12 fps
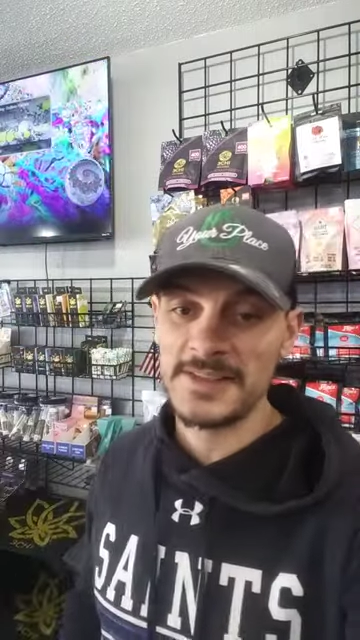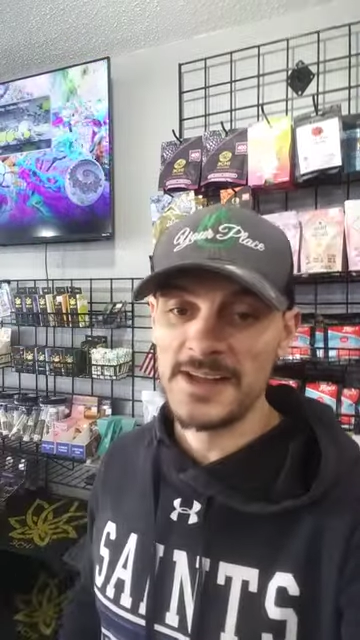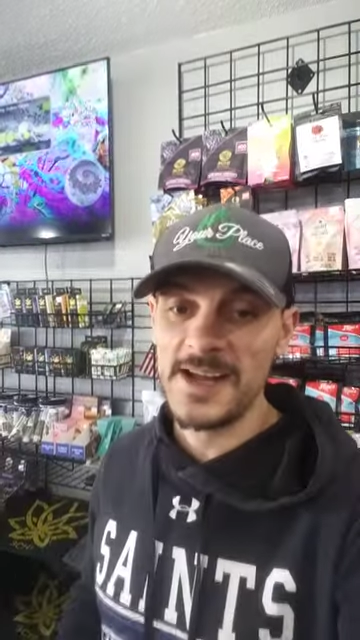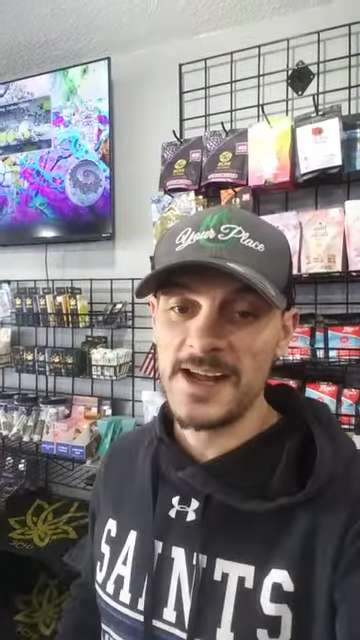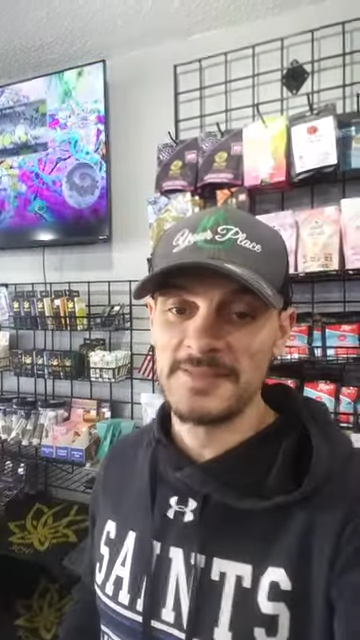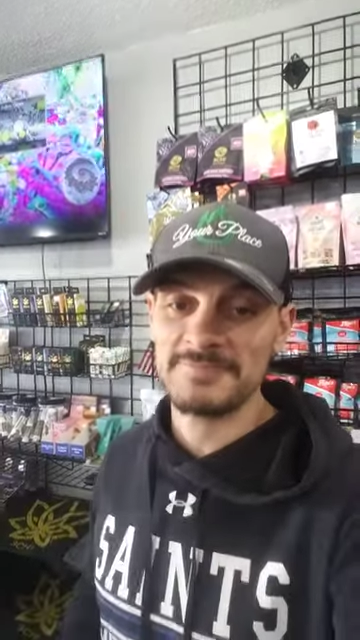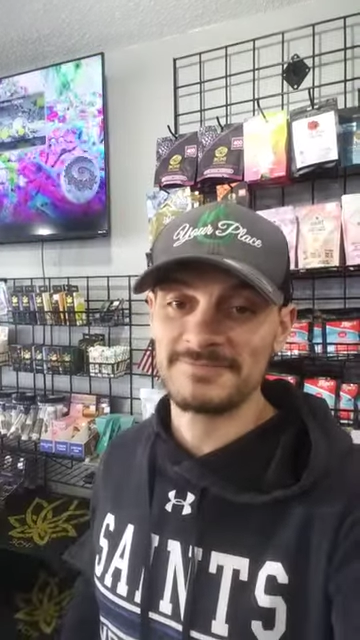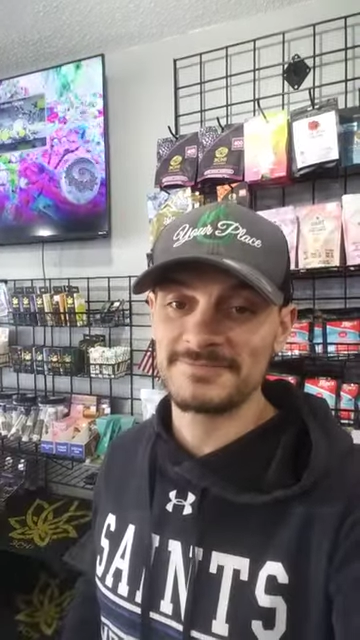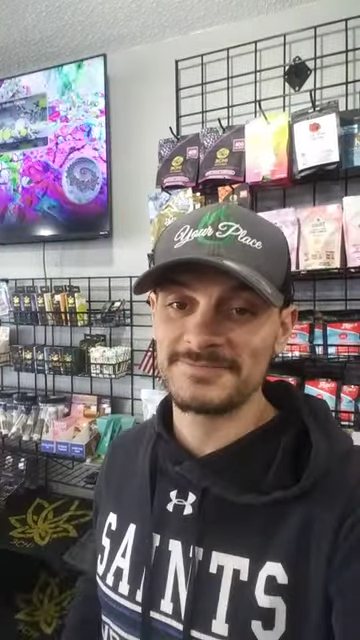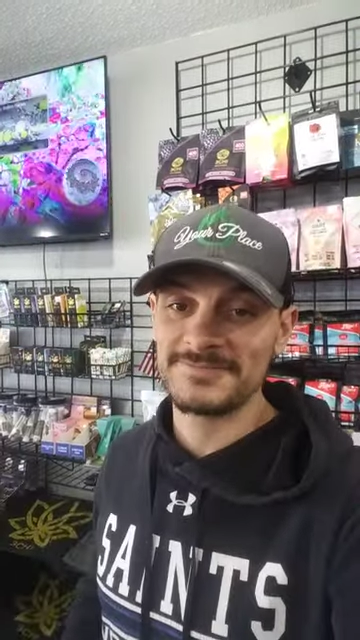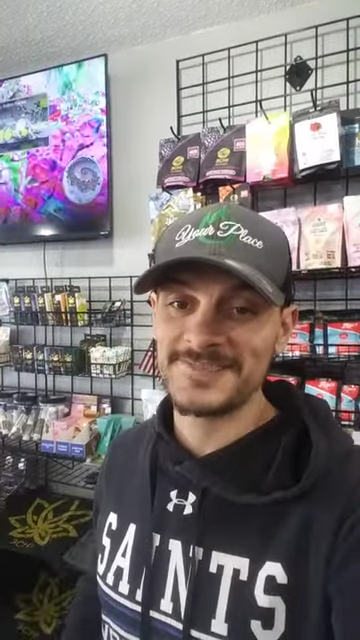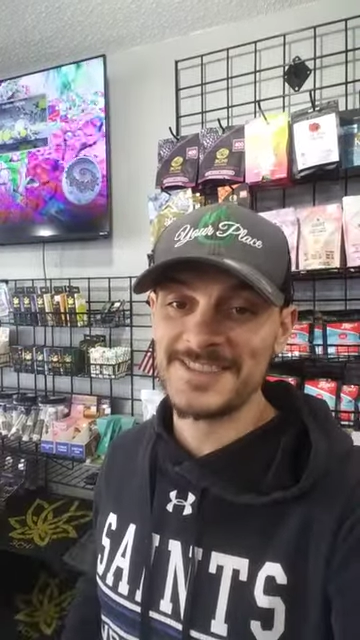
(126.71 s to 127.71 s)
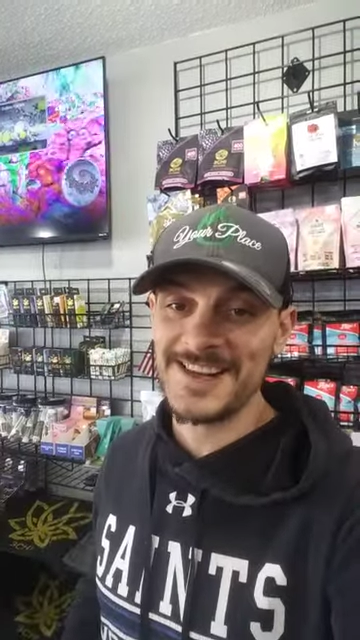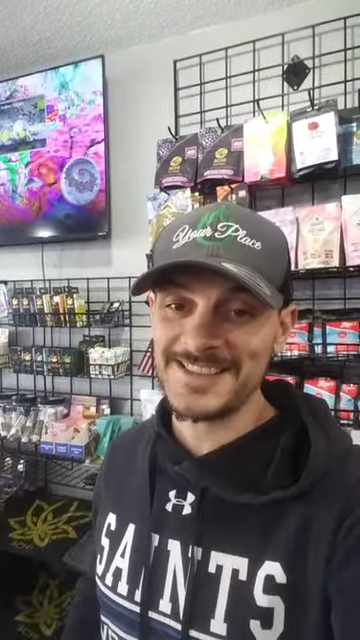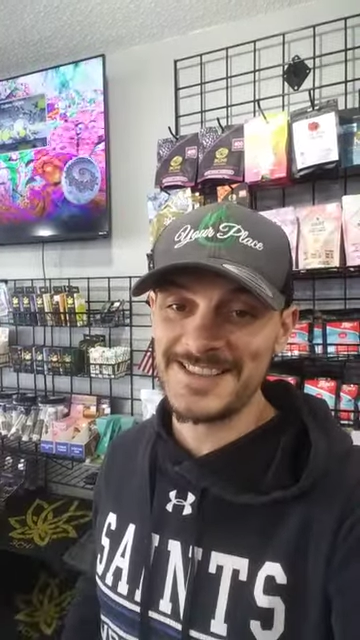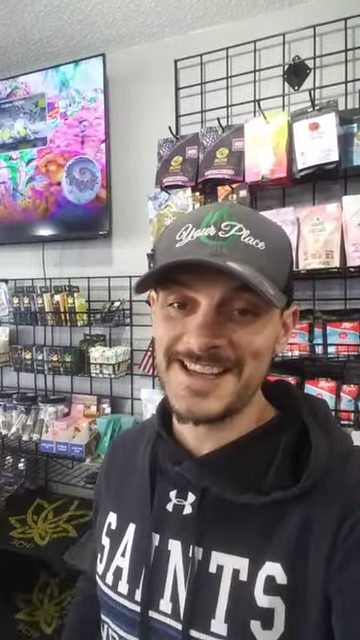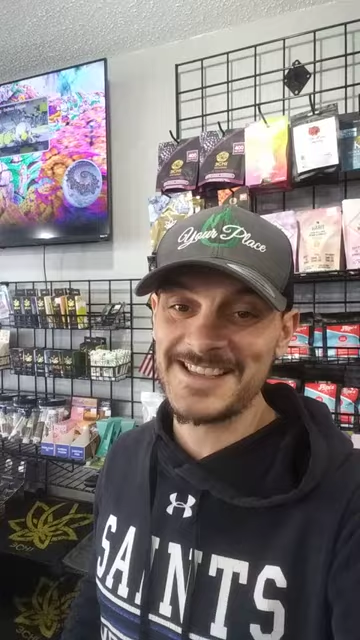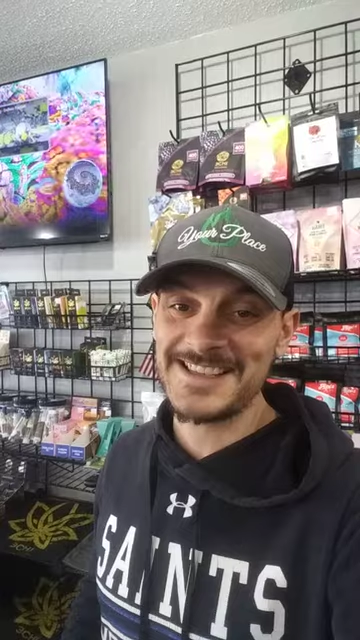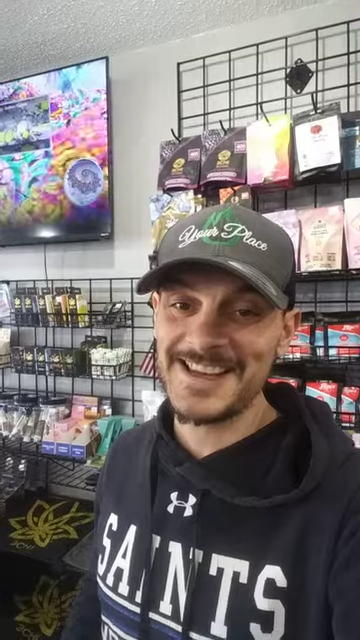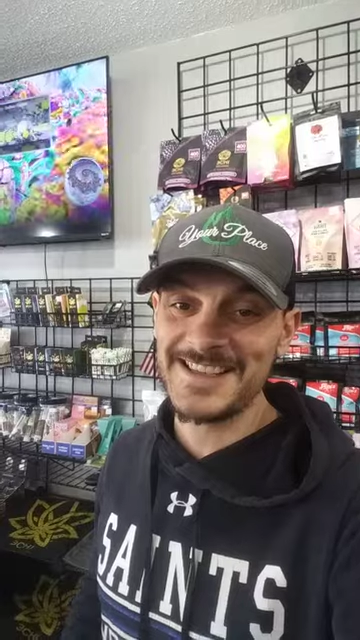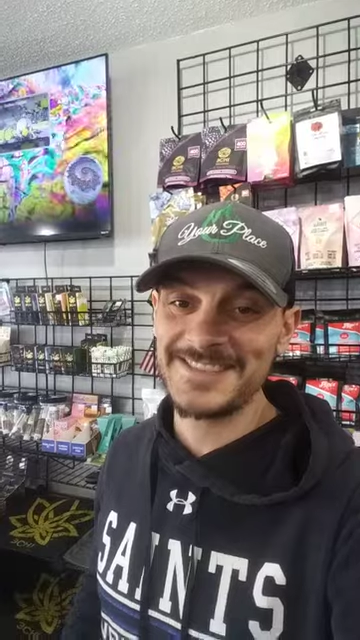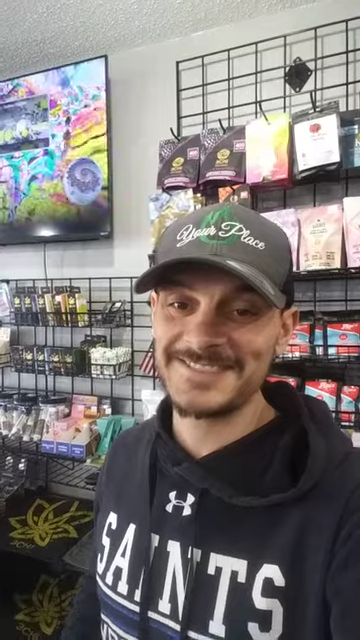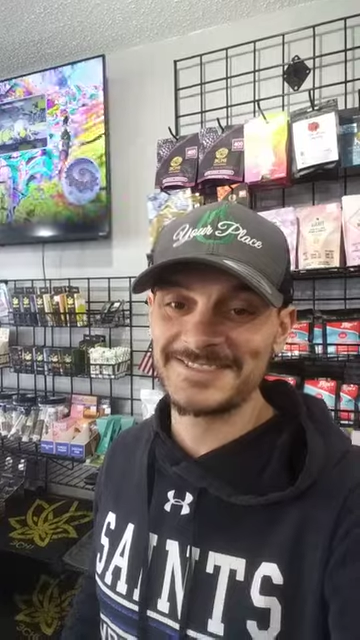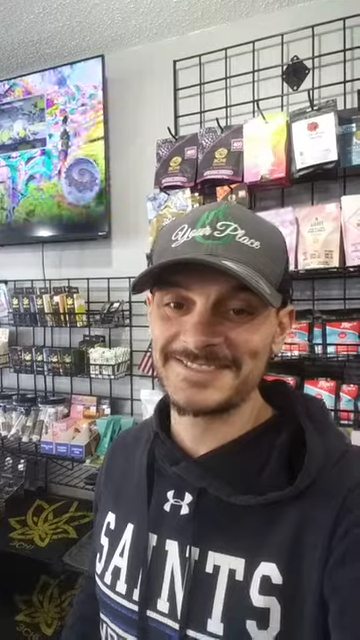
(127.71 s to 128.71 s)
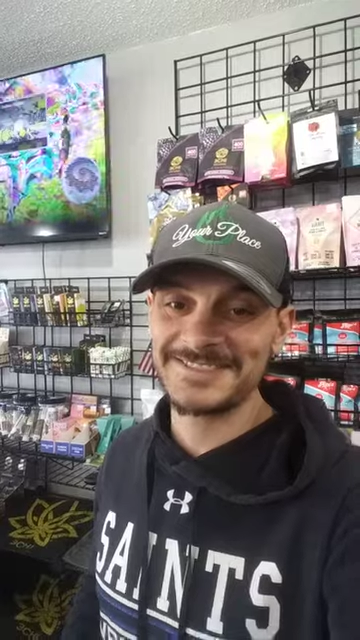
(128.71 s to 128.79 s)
All right, talk to you guys later.